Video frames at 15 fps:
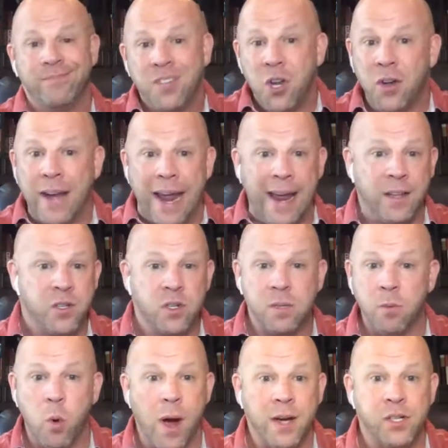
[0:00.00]
You can answer
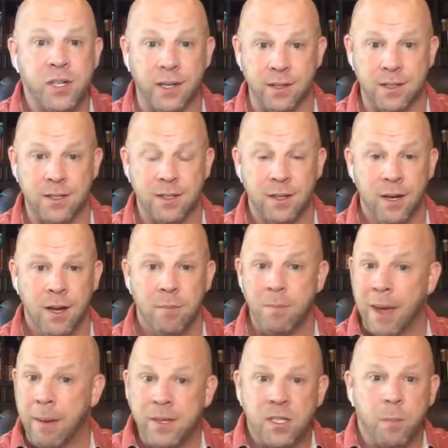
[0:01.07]
some questions.
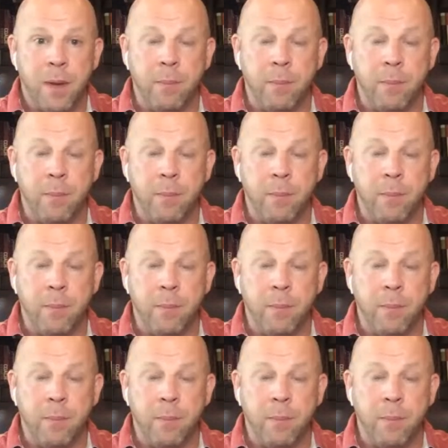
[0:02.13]
Maybe some